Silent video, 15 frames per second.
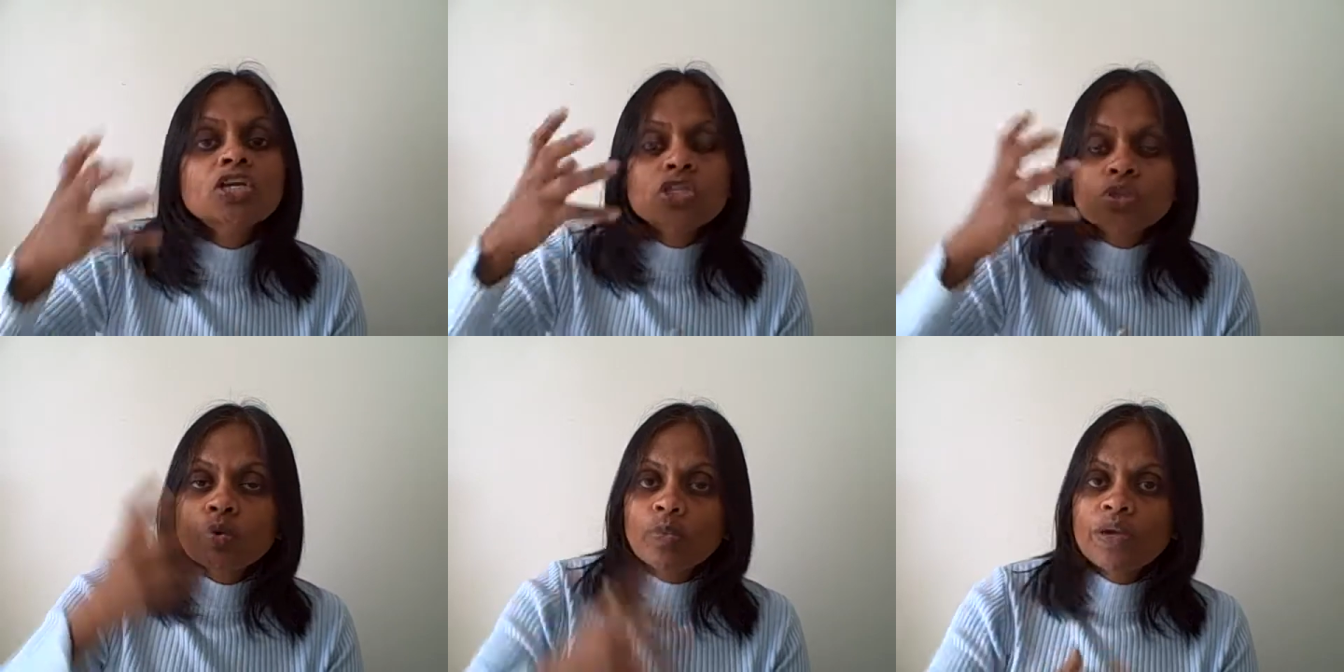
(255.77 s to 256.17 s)

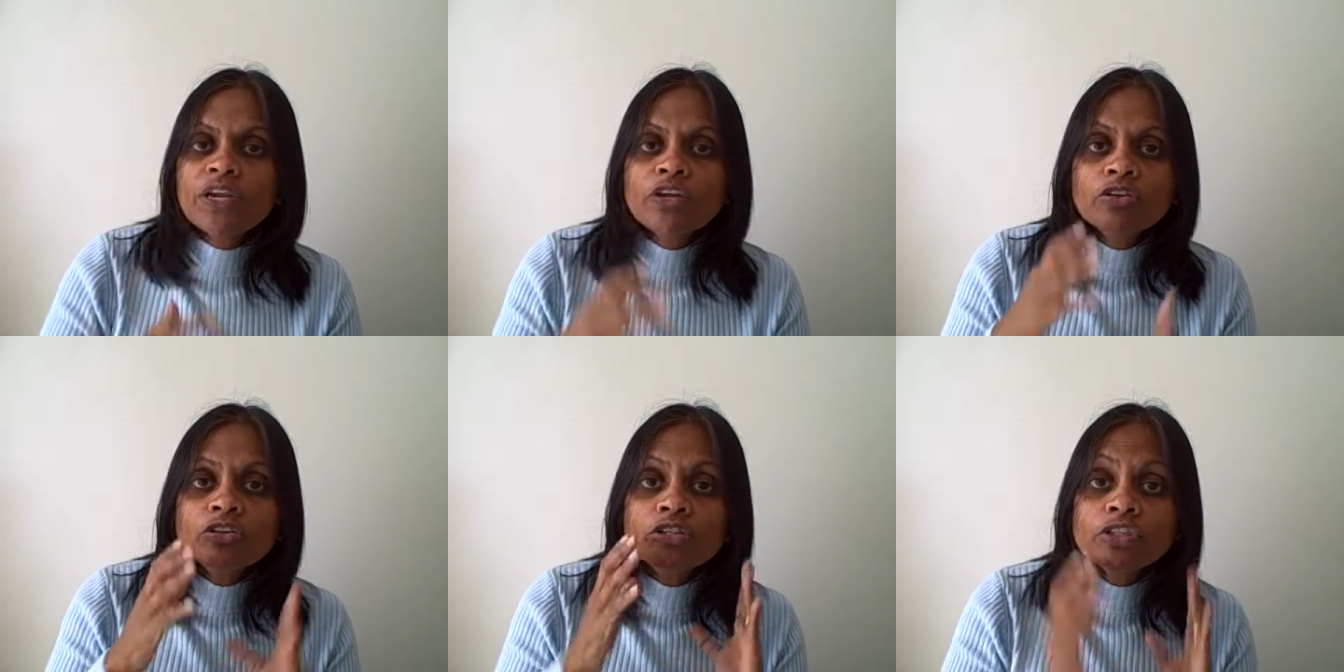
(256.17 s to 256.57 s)
So
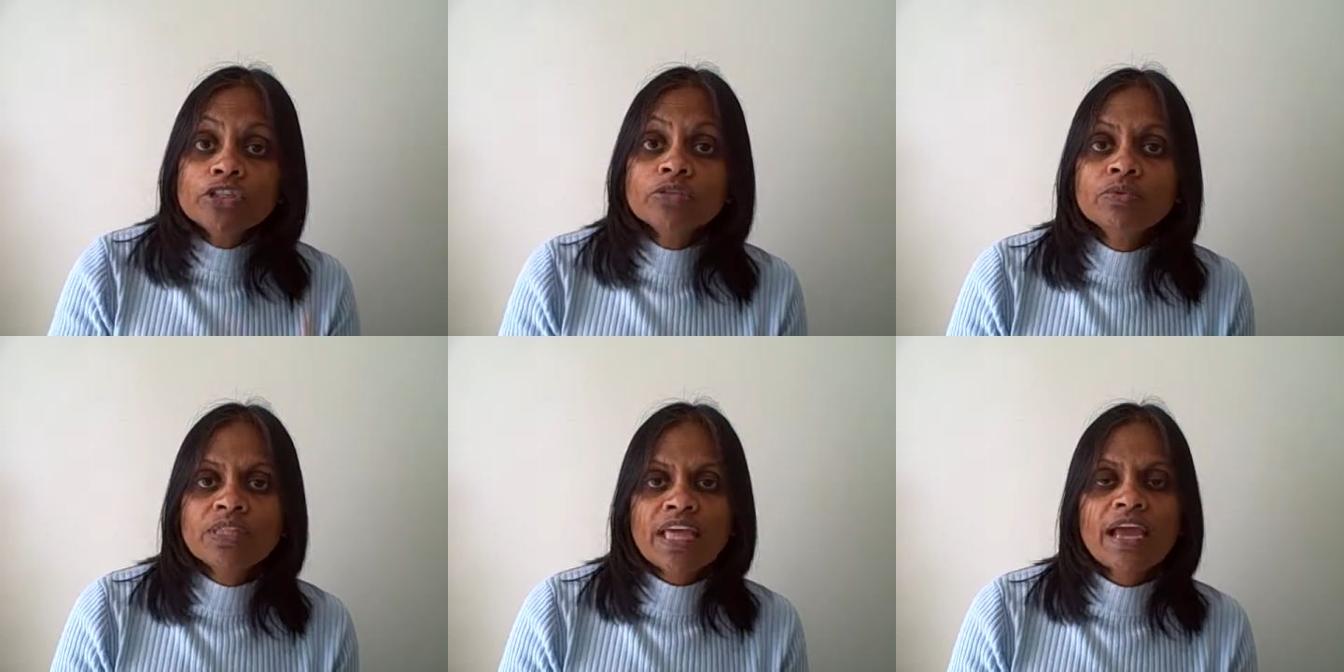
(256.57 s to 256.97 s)
when you
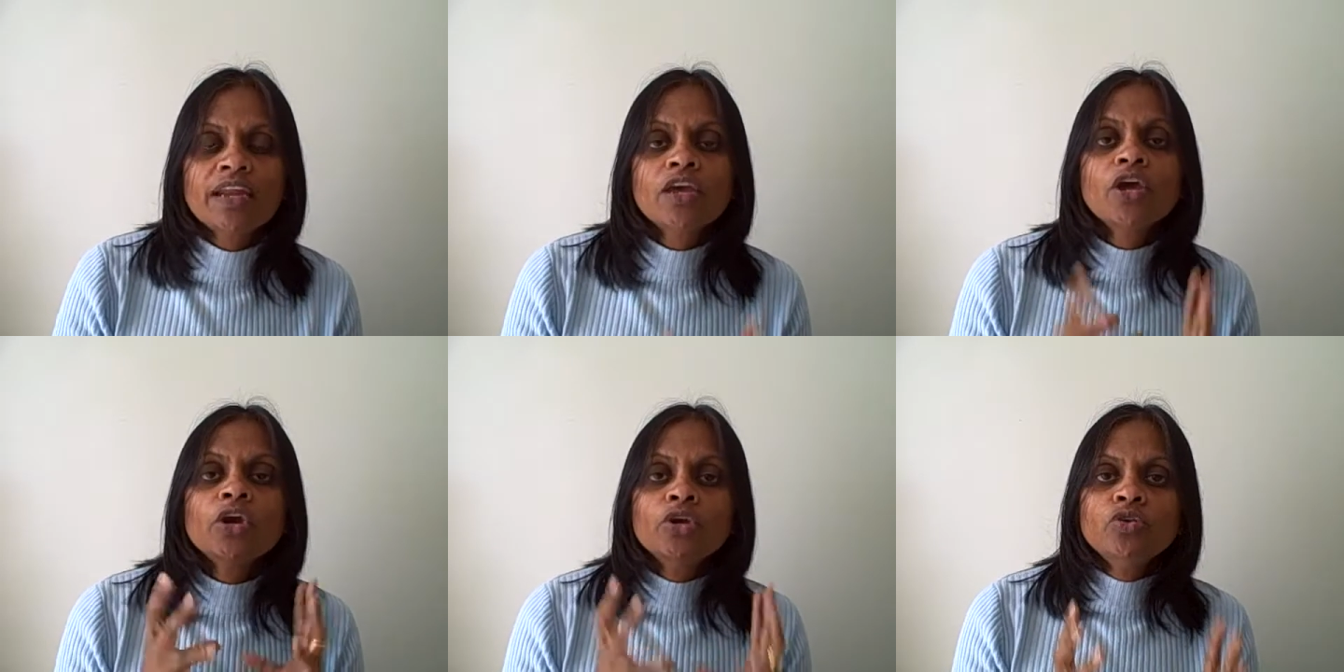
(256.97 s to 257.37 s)
do
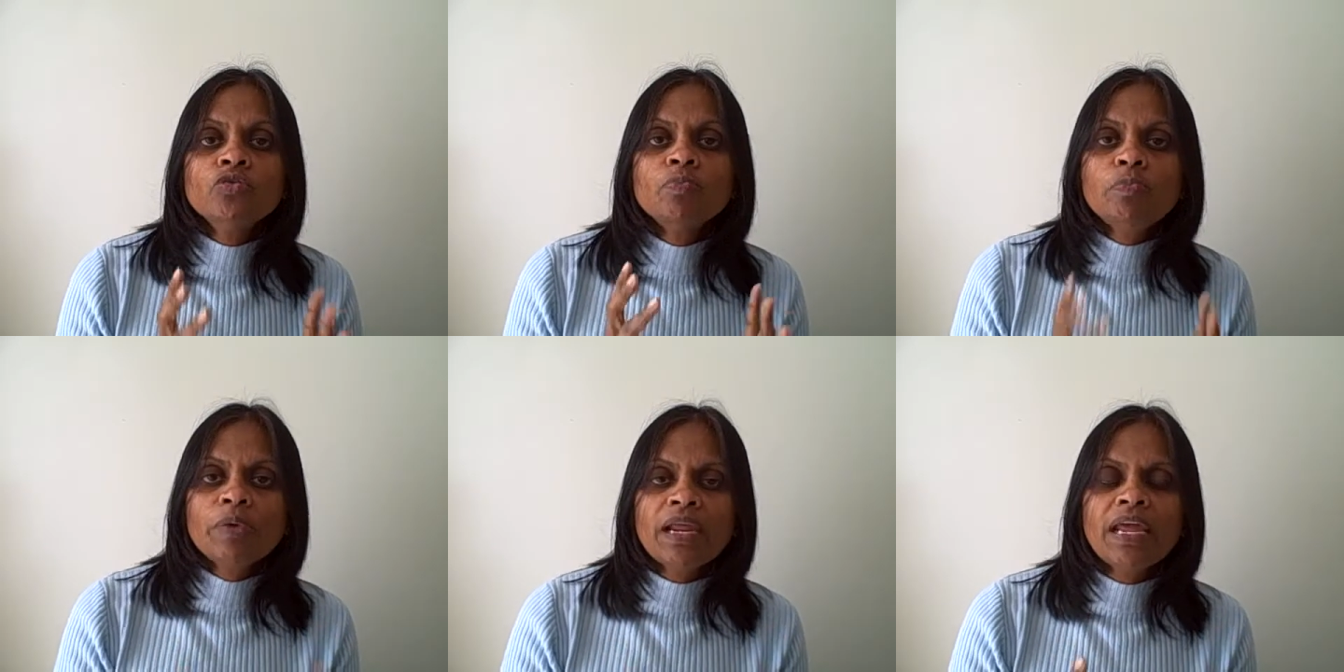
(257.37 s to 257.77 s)
that, your
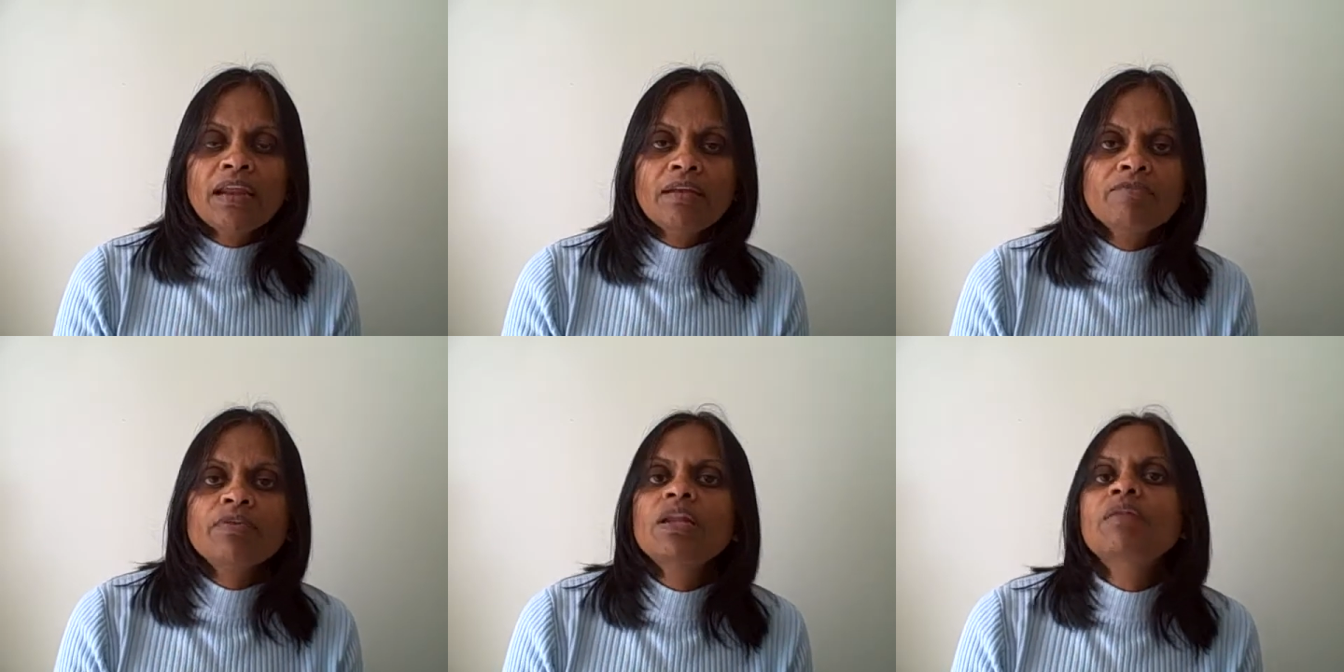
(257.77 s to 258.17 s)

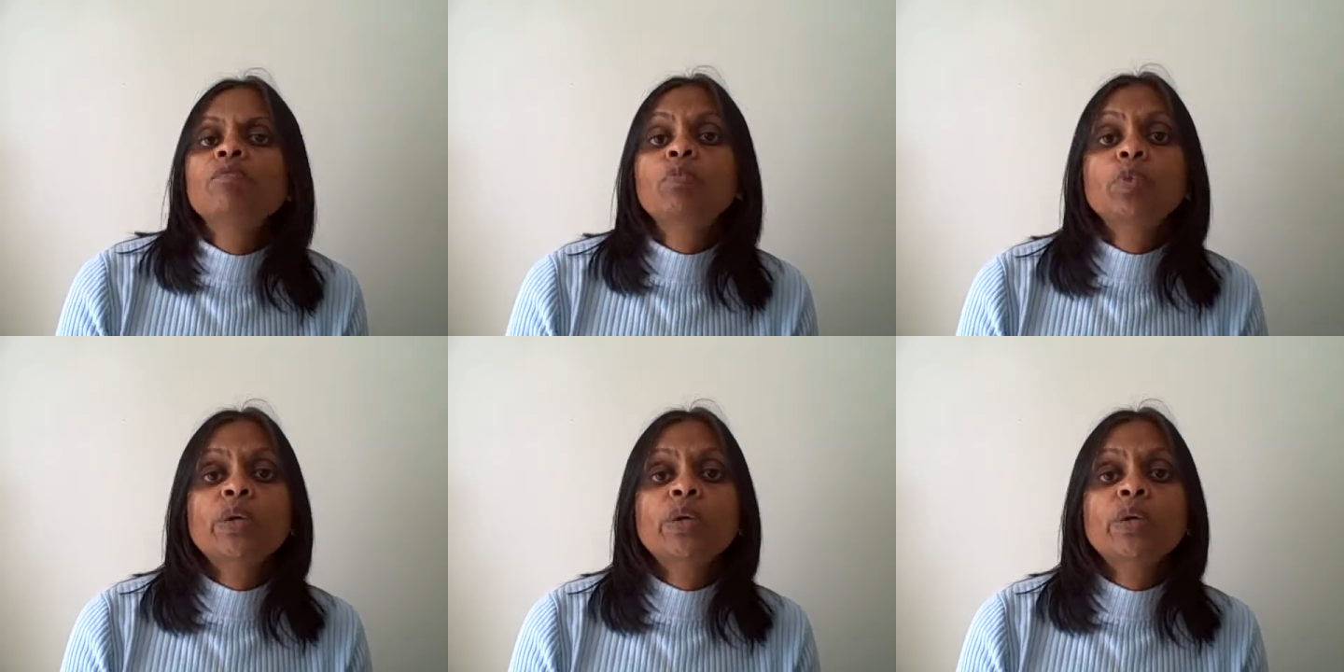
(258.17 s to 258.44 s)
brain will